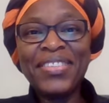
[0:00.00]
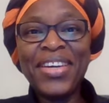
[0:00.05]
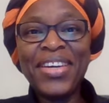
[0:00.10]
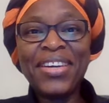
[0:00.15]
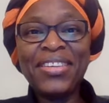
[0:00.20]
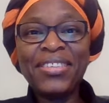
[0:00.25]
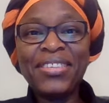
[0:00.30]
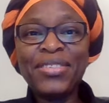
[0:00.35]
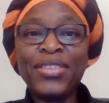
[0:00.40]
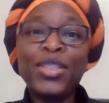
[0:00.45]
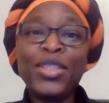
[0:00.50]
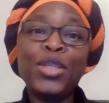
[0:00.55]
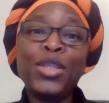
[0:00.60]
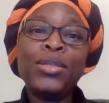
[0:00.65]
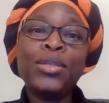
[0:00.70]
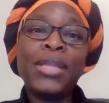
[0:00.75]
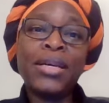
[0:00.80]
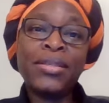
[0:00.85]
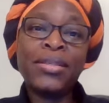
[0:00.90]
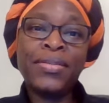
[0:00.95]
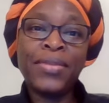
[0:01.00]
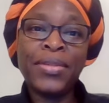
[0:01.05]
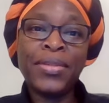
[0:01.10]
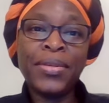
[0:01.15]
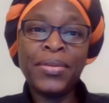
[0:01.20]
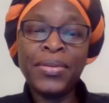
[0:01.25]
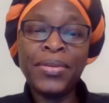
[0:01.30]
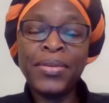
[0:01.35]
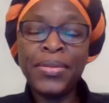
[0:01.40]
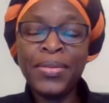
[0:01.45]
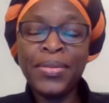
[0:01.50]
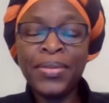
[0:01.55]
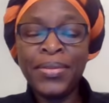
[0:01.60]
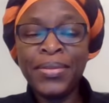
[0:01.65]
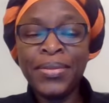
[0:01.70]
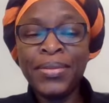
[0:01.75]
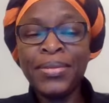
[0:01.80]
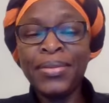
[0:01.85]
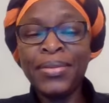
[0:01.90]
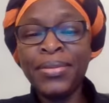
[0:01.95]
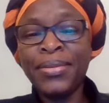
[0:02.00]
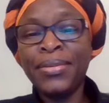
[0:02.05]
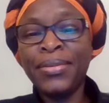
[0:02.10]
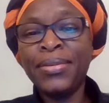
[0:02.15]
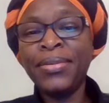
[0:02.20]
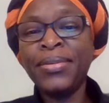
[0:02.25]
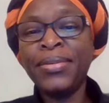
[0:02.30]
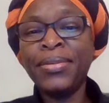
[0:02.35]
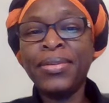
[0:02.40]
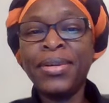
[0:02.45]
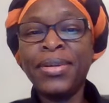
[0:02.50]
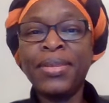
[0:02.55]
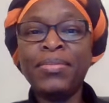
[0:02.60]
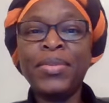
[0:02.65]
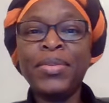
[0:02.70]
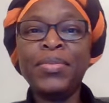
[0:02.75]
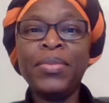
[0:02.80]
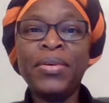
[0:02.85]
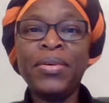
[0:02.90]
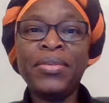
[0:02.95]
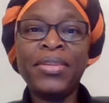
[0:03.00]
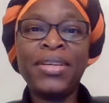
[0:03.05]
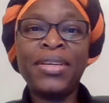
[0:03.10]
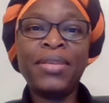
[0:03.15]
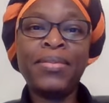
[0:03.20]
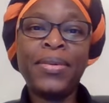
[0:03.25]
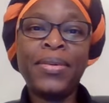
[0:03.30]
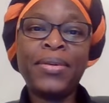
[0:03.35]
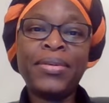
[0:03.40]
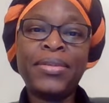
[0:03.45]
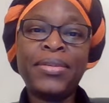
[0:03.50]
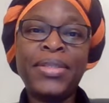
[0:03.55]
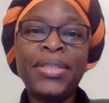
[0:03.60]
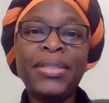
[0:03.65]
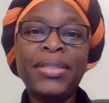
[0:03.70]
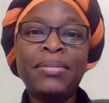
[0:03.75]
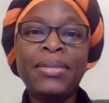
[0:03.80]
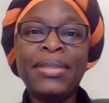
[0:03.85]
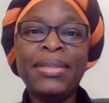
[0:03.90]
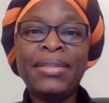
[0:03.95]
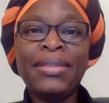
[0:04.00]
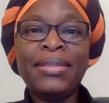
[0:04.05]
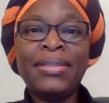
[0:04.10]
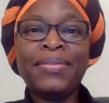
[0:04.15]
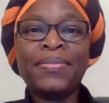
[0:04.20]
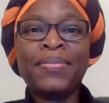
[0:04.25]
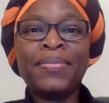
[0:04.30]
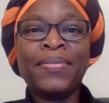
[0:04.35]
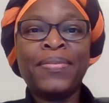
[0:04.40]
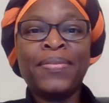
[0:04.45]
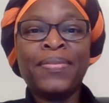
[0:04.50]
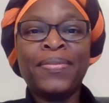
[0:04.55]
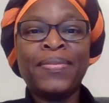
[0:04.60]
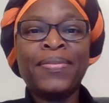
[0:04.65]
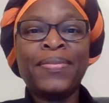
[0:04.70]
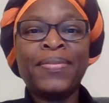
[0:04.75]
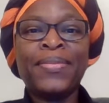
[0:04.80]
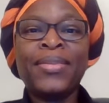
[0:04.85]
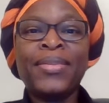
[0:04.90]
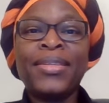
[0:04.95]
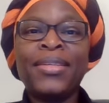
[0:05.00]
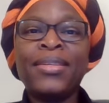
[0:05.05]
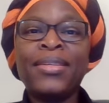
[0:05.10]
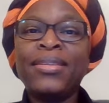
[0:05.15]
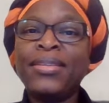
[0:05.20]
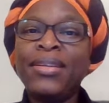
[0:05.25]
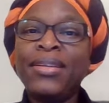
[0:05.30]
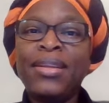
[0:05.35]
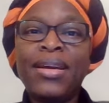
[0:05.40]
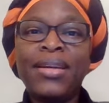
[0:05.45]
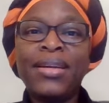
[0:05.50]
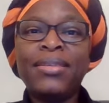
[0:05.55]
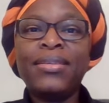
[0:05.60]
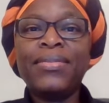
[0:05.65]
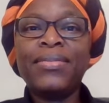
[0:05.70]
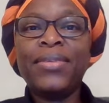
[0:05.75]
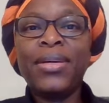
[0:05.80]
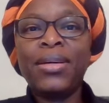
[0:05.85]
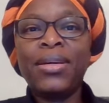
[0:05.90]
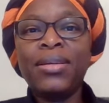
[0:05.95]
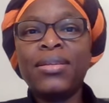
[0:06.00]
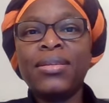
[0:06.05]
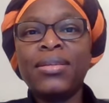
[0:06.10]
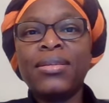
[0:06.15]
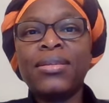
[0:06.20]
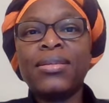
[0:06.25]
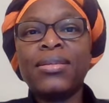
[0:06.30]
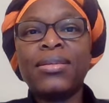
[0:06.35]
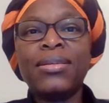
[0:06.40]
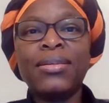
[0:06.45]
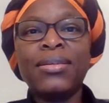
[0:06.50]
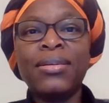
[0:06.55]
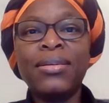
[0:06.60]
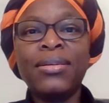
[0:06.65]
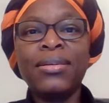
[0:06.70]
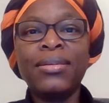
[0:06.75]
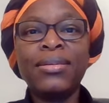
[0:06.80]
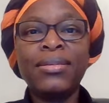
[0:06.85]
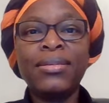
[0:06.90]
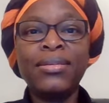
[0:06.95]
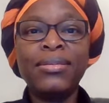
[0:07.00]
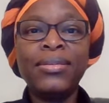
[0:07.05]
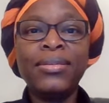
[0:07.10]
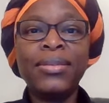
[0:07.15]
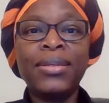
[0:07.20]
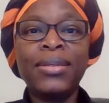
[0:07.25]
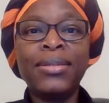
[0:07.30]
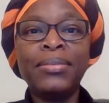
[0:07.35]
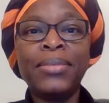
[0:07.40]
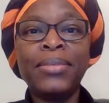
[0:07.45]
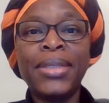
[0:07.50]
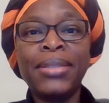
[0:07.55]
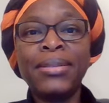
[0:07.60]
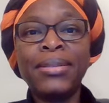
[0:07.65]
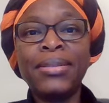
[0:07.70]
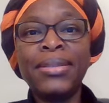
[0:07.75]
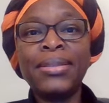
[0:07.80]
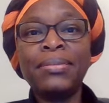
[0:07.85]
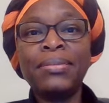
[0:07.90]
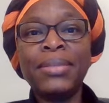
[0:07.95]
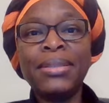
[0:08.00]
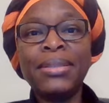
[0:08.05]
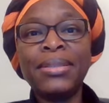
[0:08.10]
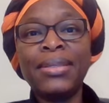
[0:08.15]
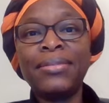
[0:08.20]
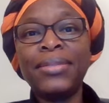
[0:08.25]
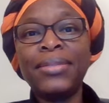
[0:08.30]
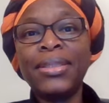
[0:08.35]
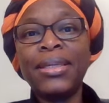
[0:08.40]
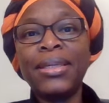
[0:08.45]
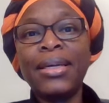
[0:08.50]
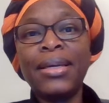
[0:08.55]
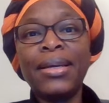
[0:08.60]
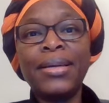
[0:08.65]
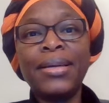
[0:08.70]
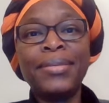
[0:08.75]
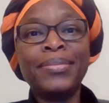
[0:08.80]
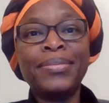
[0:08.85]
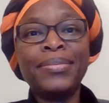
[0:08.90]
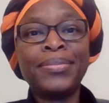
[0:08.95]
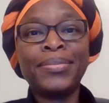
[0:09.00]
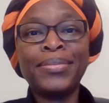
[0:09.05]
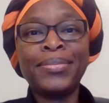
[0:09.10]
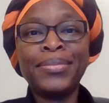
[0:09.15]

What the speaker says: Well, for those that's for those who can be bothered about Christmas. The likes of us who celebrate Christmas every day,